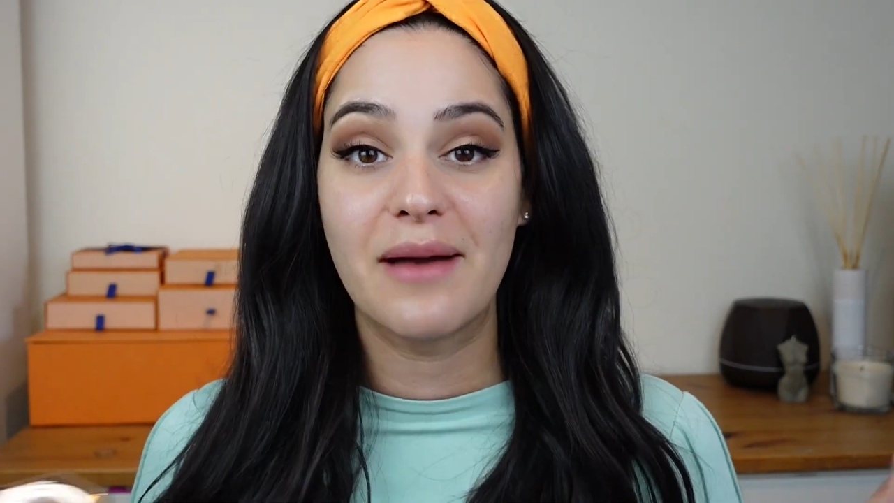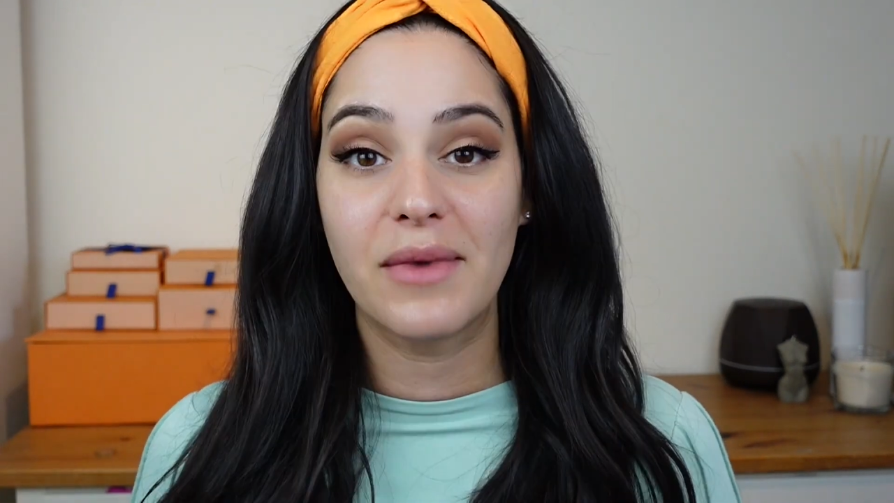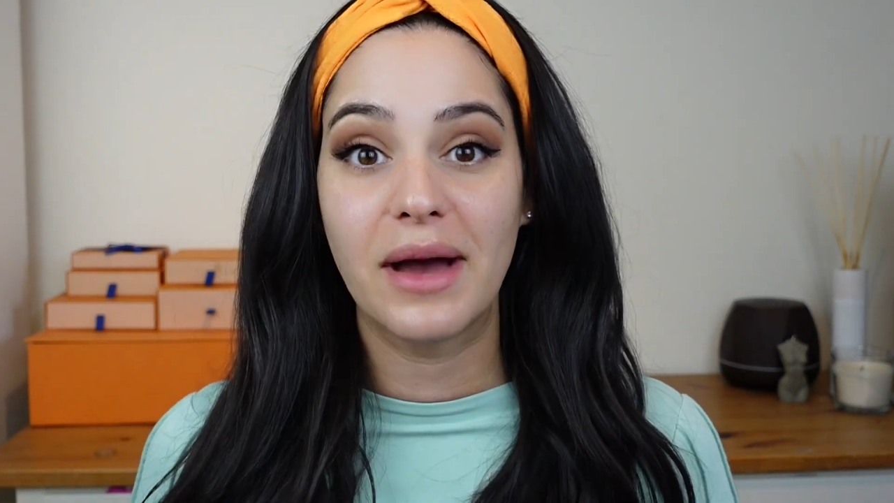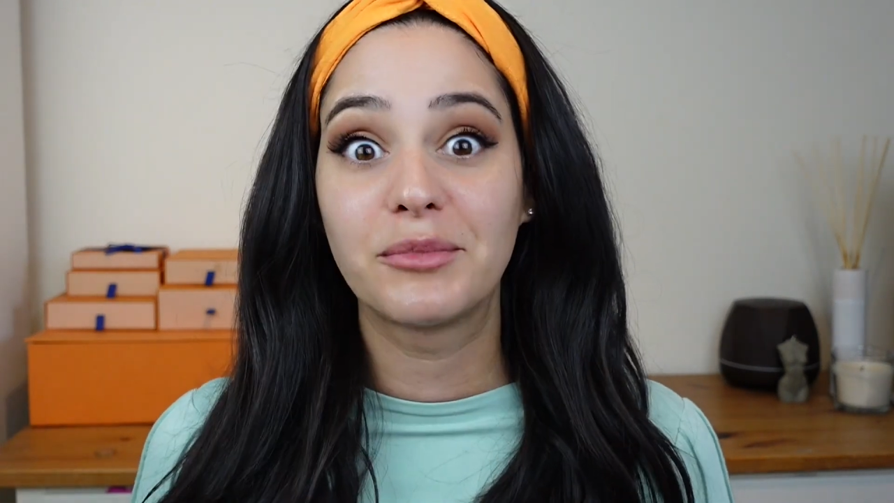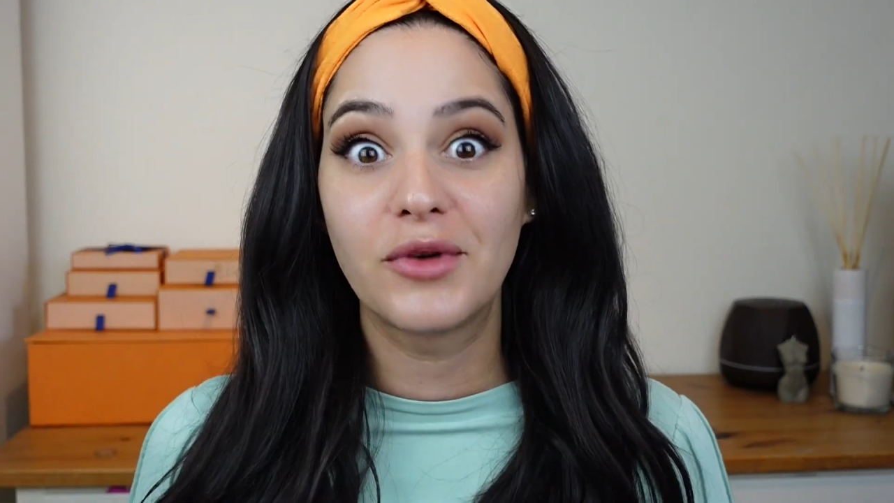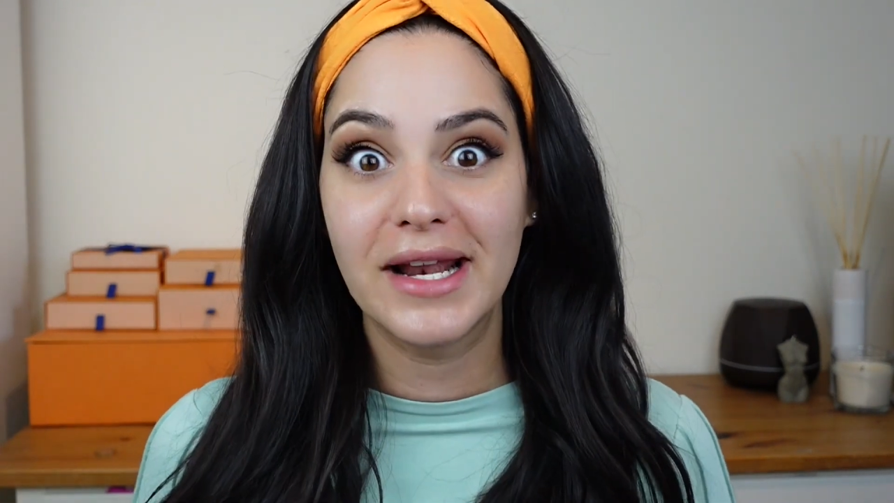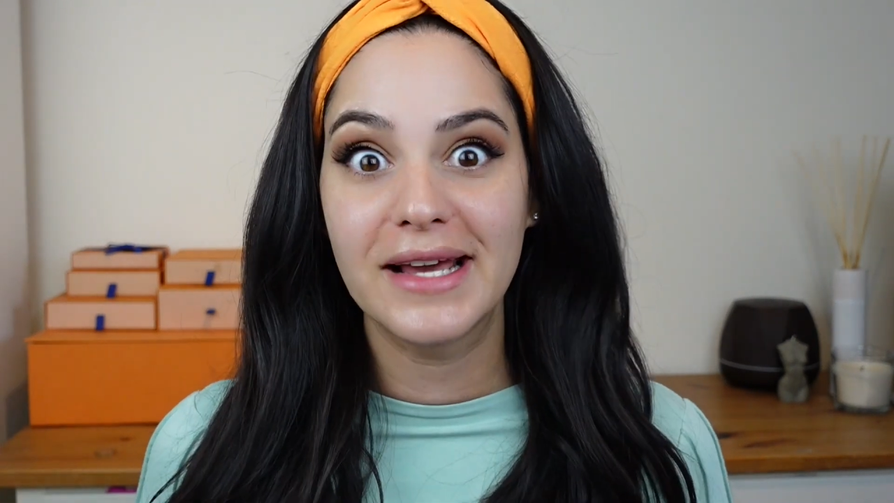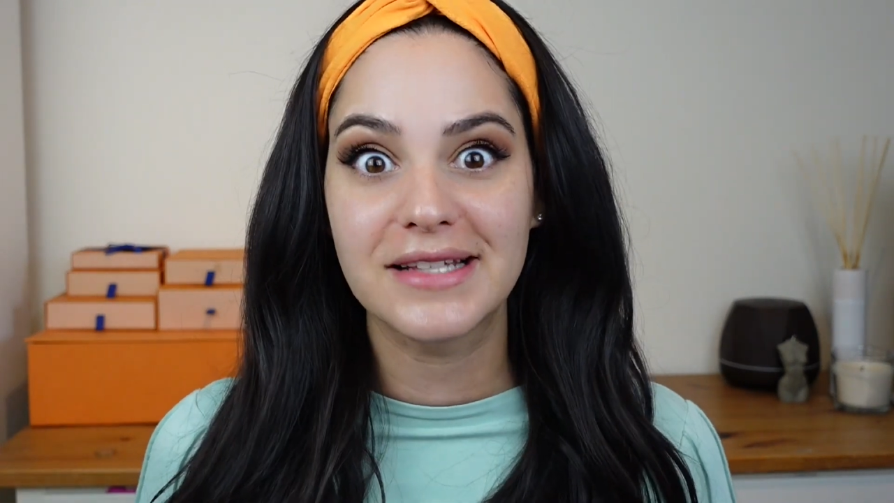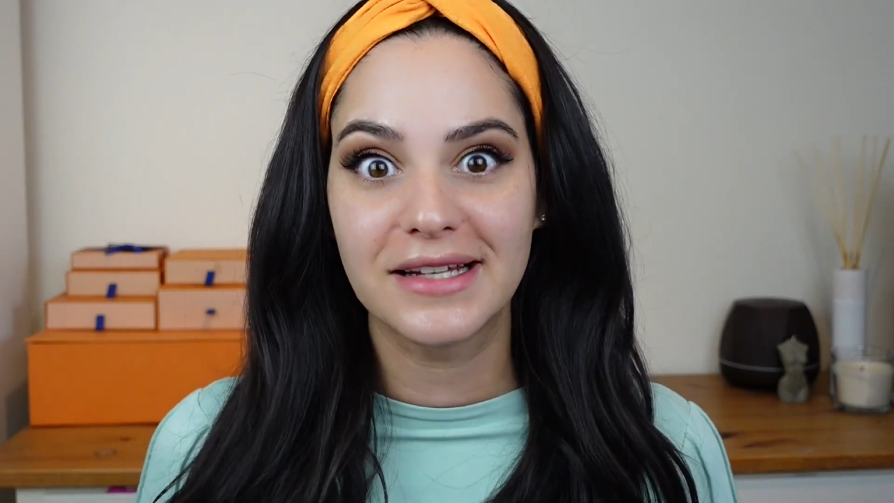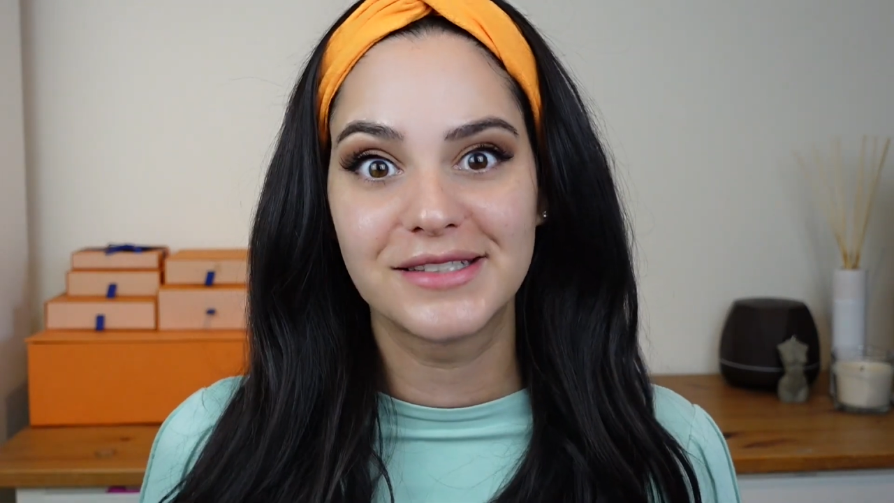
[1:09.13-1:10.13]
I'm really
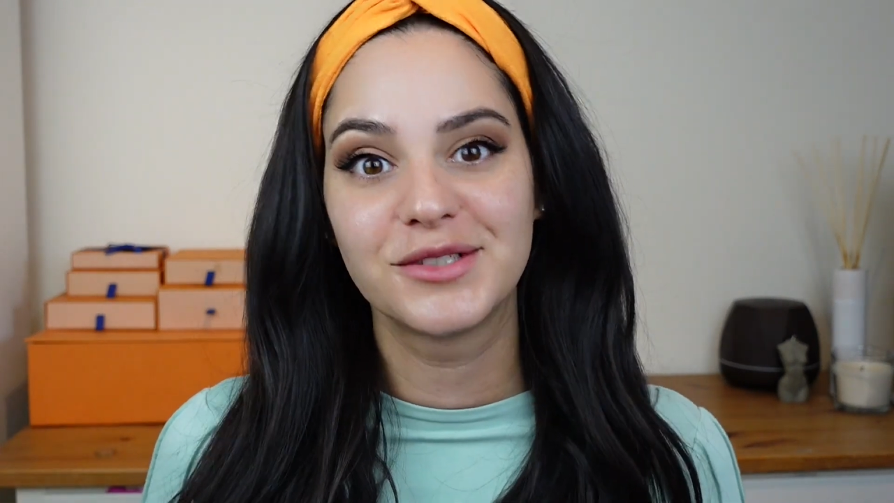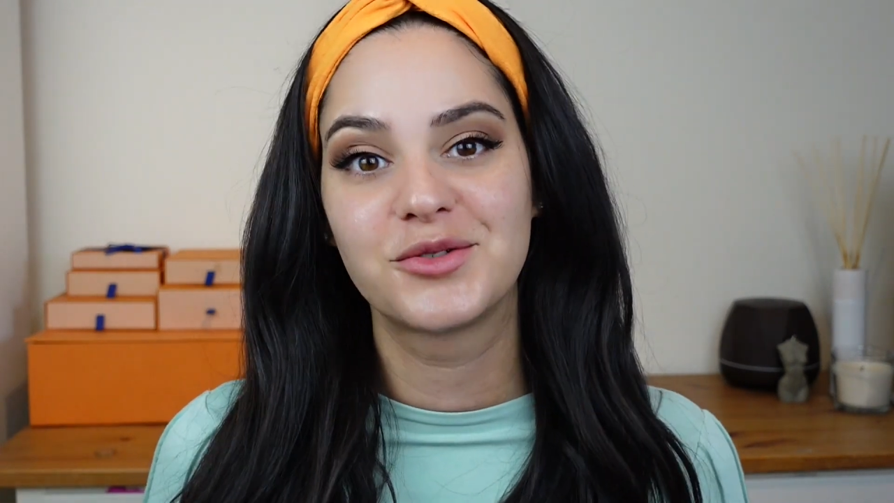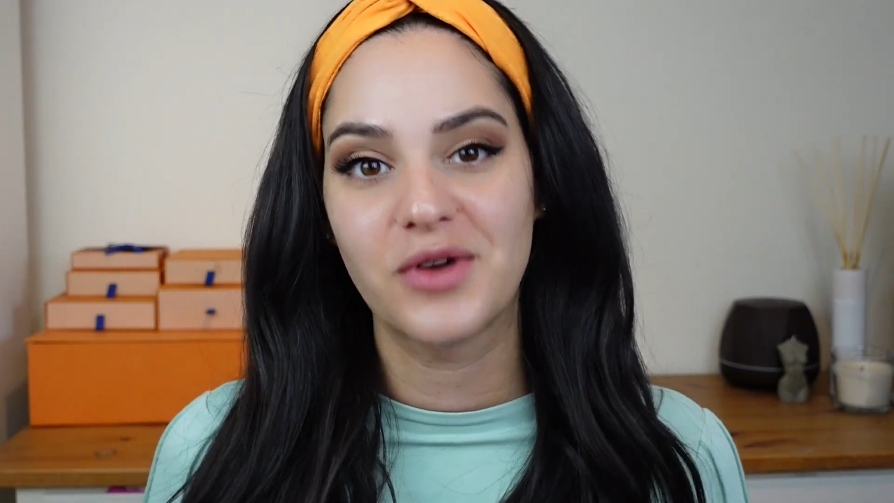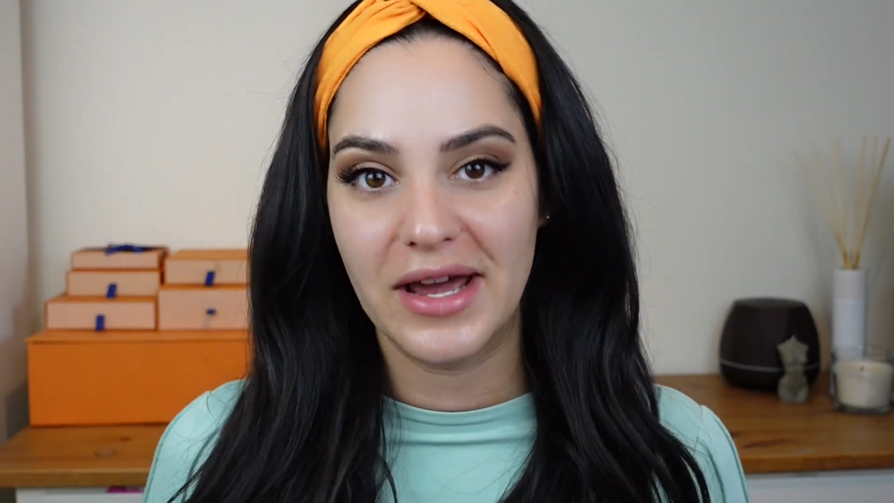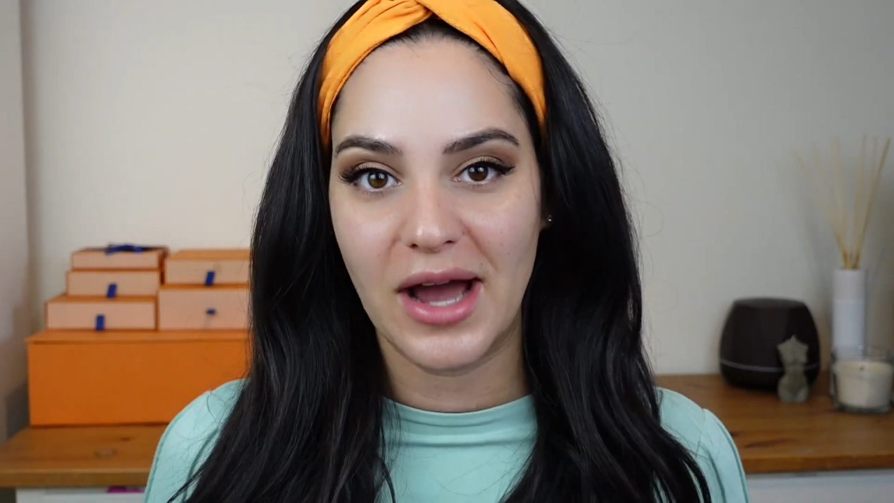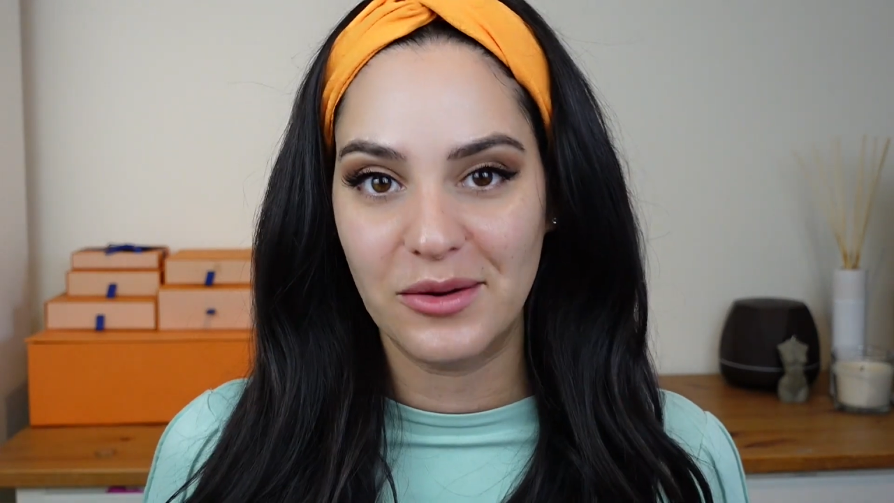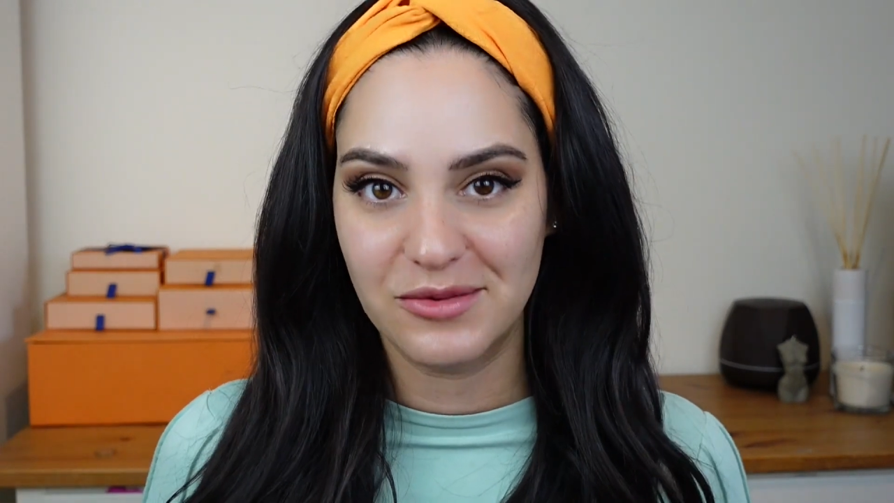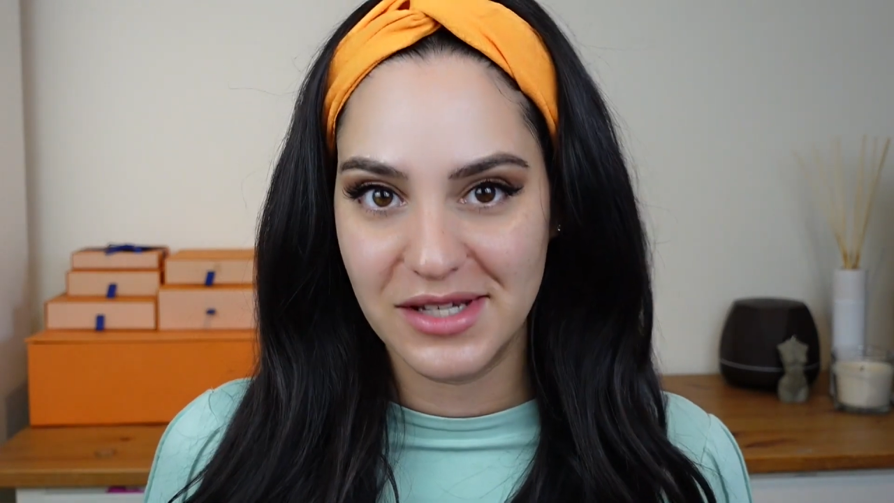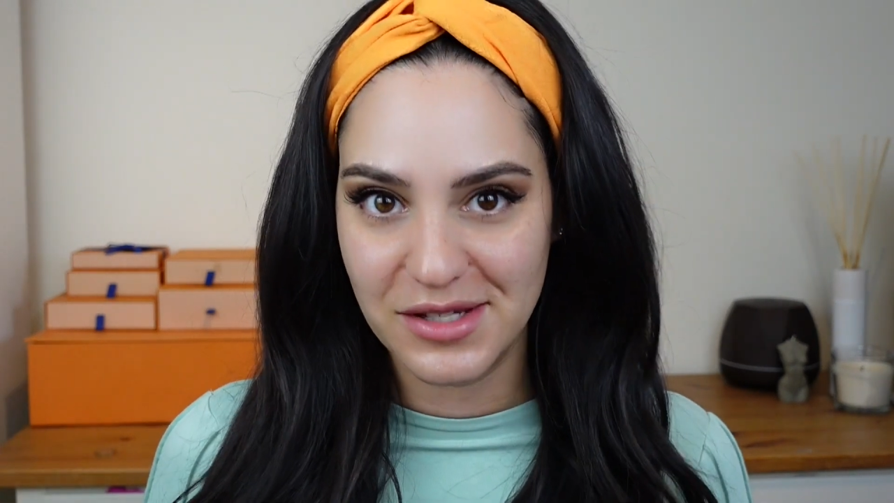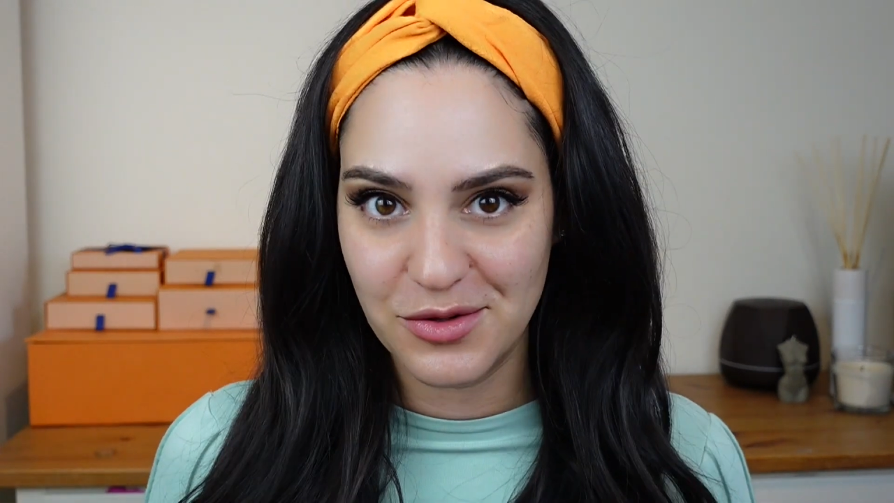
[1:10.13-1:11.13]
excited to try out
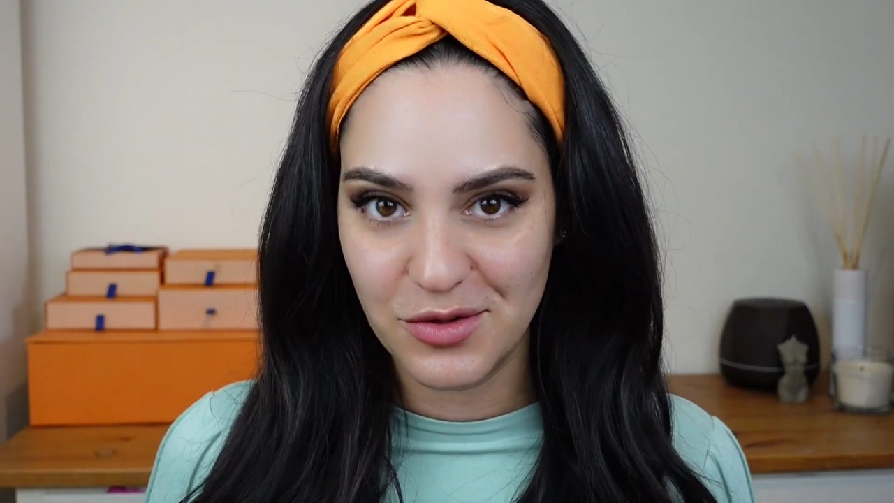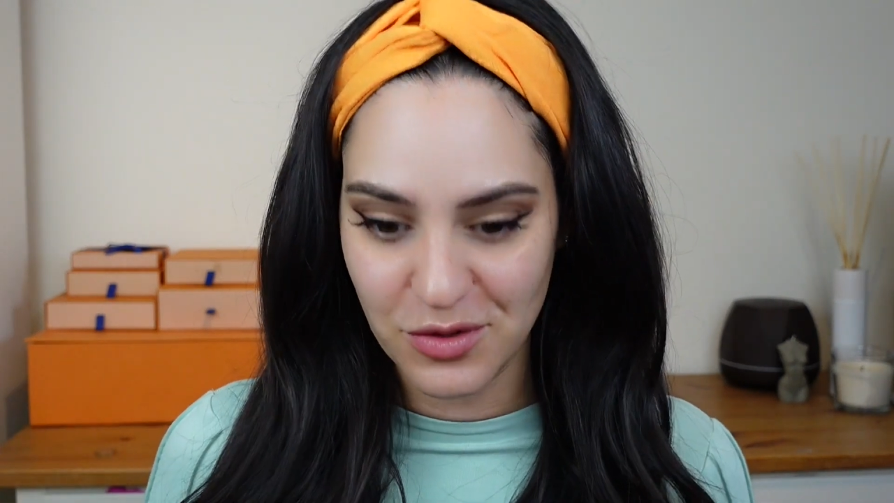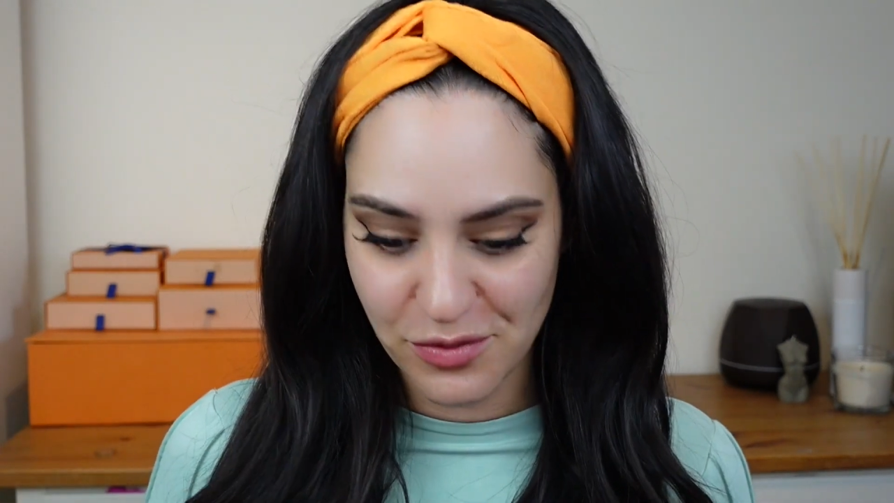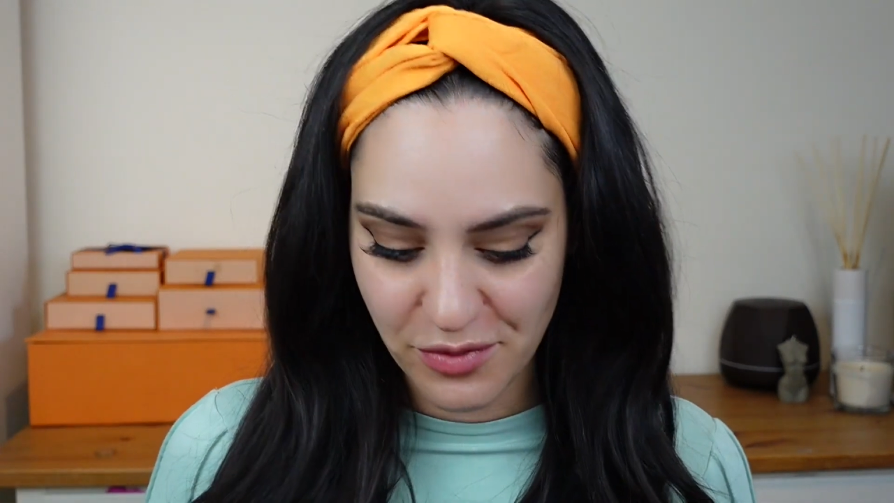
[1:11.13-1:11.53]
these 2 new